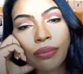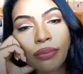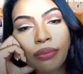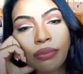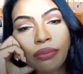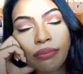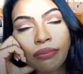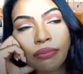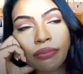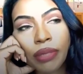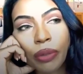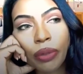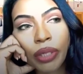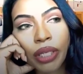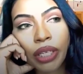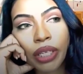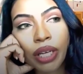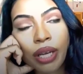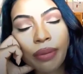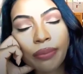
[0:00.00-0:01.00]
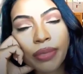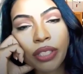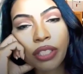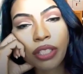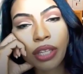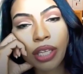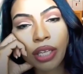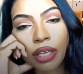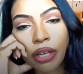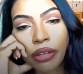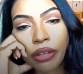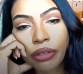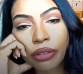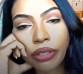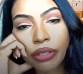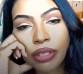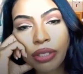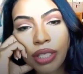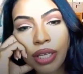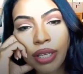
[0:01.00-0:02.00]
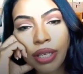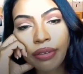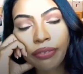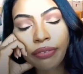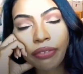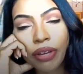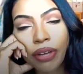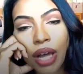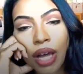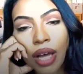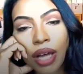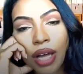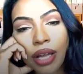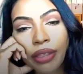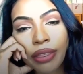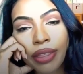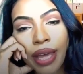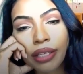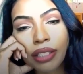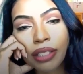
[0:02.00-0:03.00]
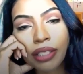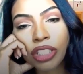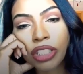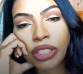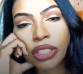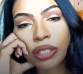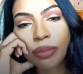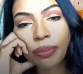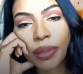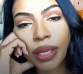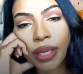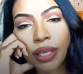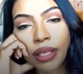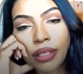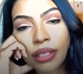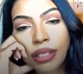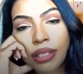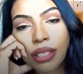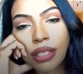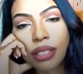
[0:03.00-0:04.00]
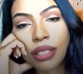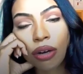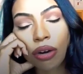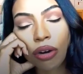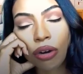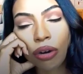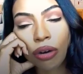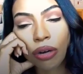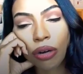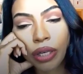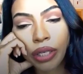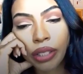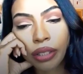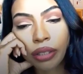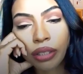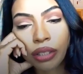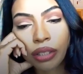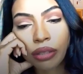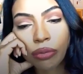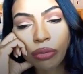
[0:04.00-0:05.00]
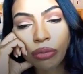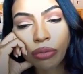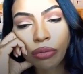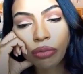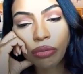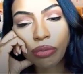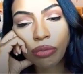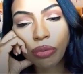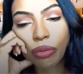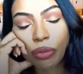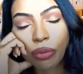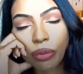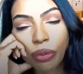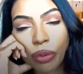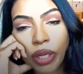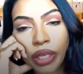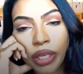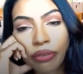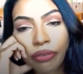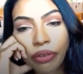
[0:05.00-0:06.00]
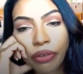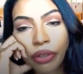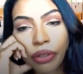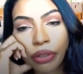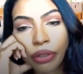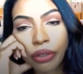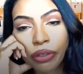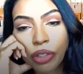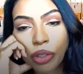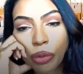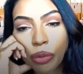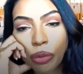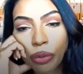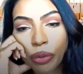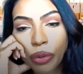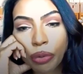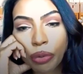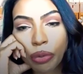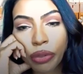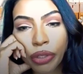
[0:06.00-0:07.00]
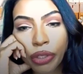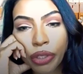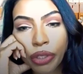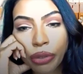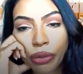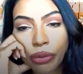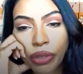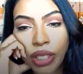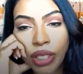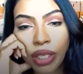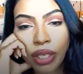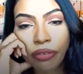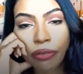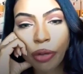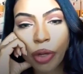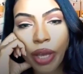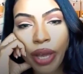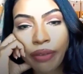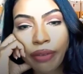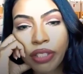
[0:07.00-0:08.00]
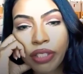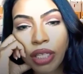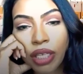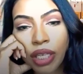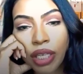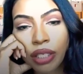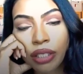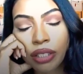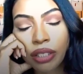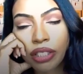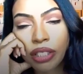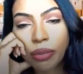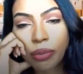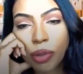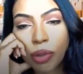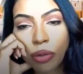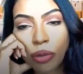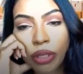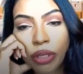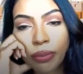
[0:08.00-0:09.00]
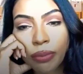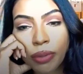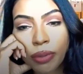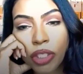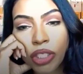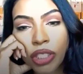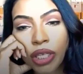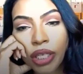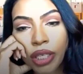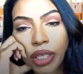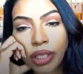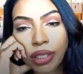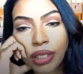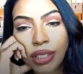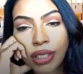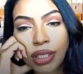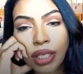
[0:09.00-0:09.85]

but when it comes to the other stuff, that just depends on whatever tools we're using. If we have to get subscriptions